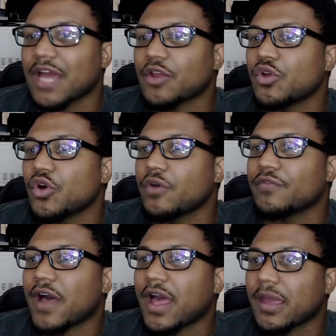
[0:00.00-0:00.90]
I don't know
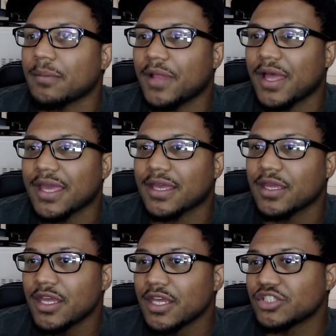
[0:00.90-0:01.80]
if I'm like
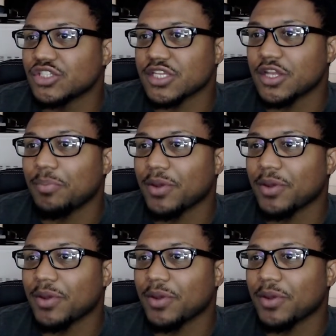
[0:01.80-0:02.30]
just in a